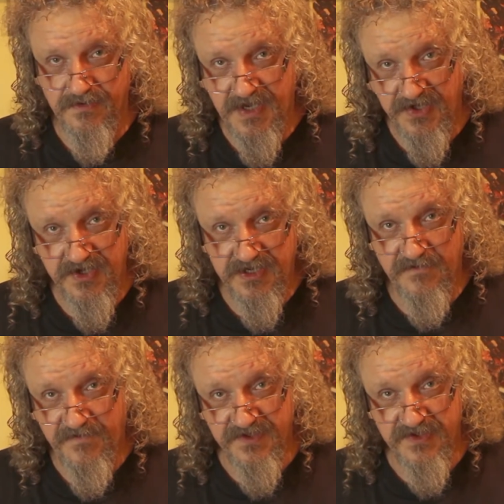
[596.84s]
That's your
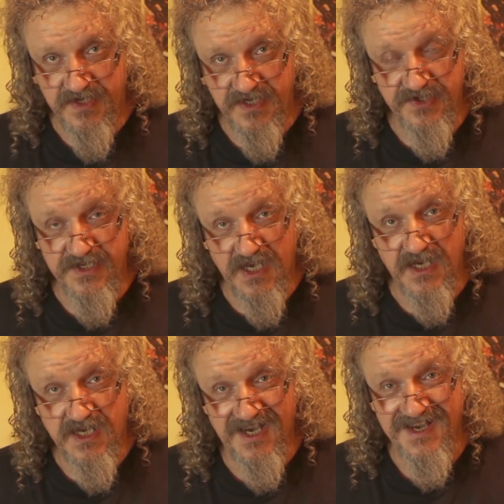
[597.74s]
defence against the
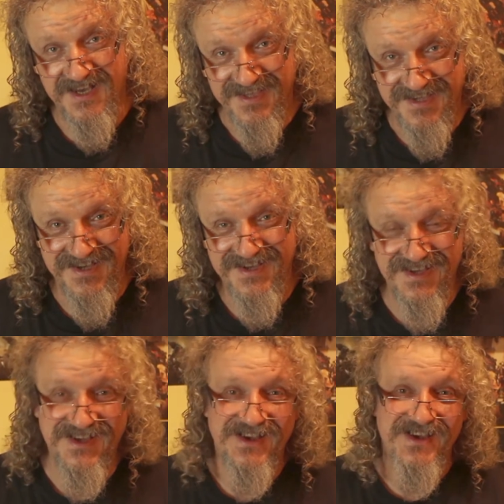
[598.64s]
dark arts.
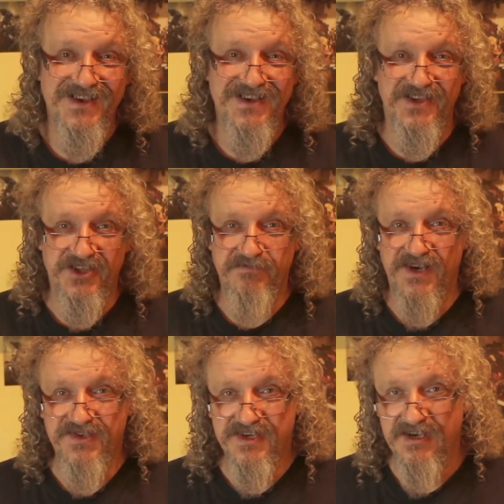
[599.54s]
The
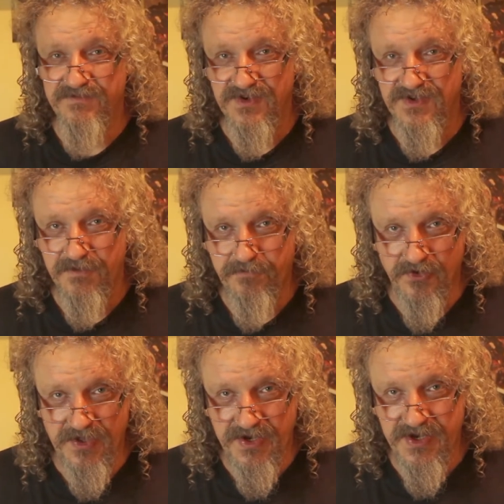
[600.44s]
smash captains, you
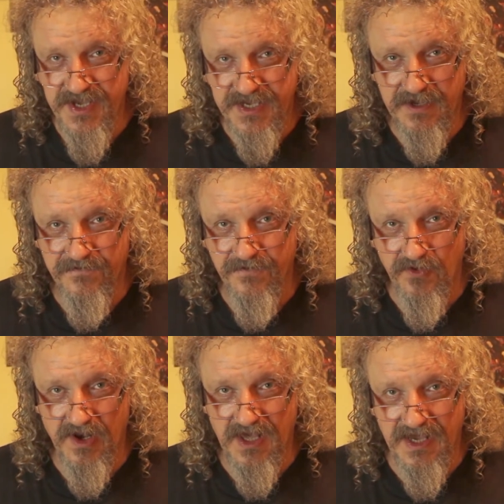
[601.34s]
put that near your
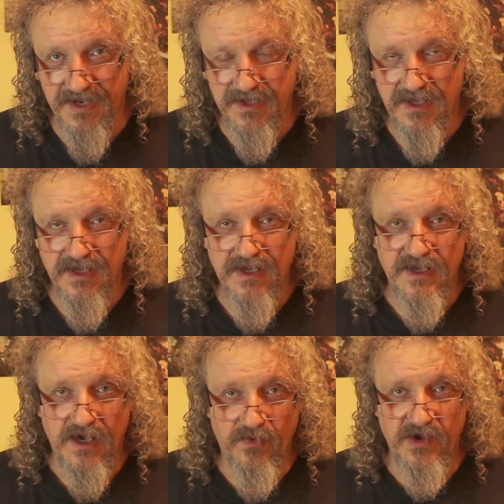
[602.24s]
front line
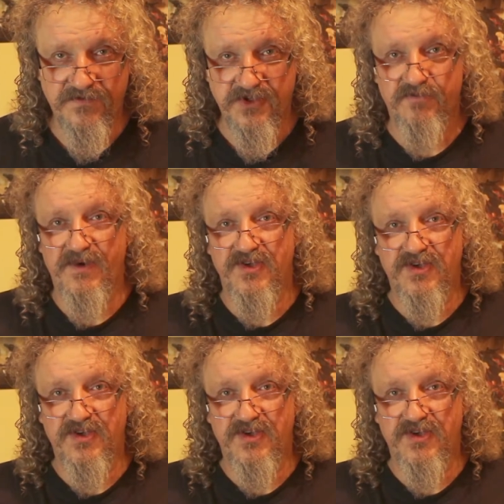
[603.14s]
and wait for the smash